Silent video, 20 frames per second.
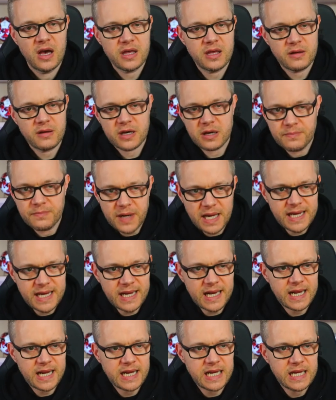
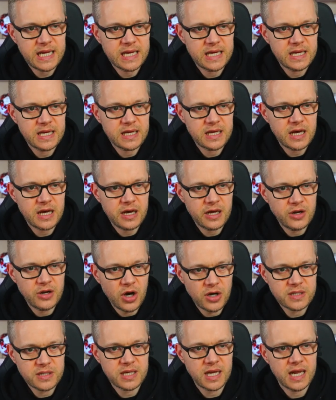Completely and
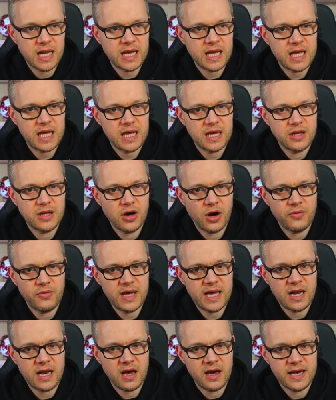utterly not
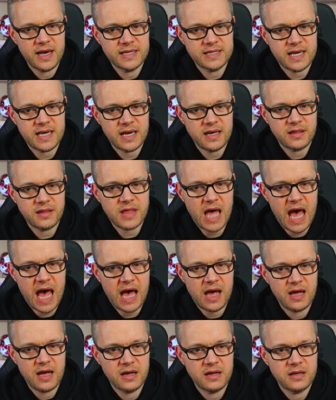realising
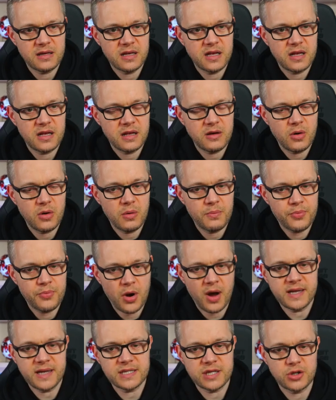that
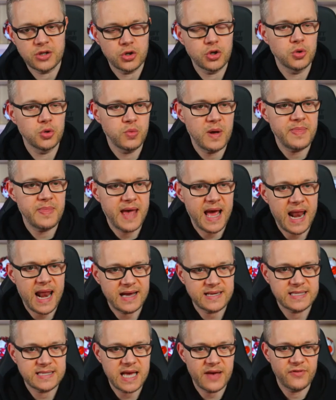Brighton could win their
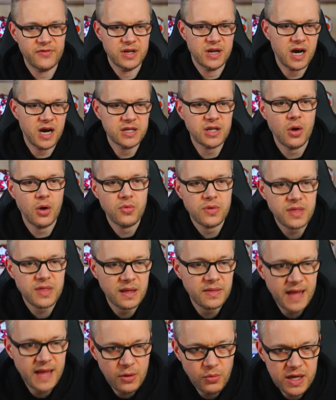last seven. I don't
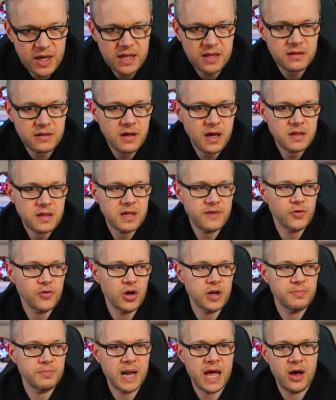think they will. They've got
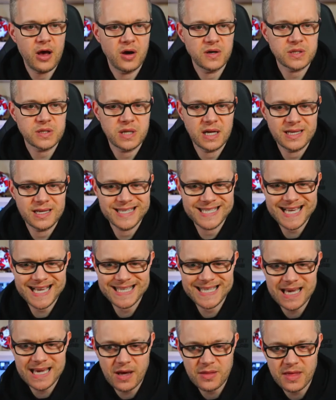to play Arsenal and
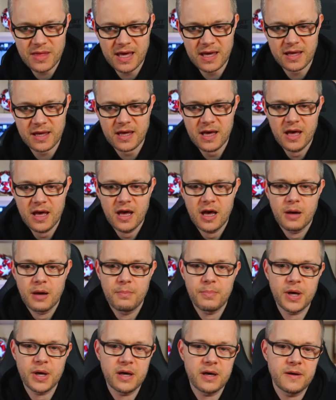City, I think.
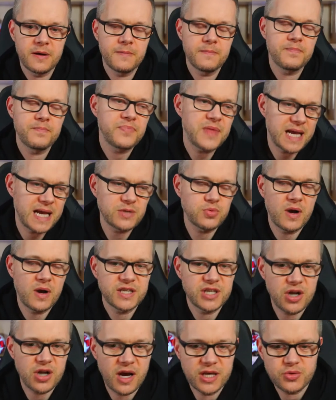But that's why
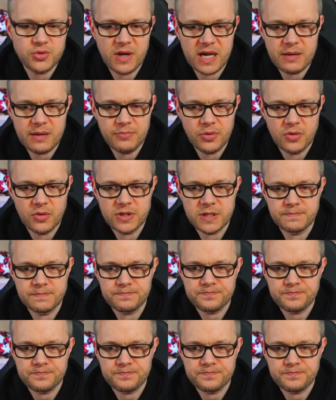tonight's really important.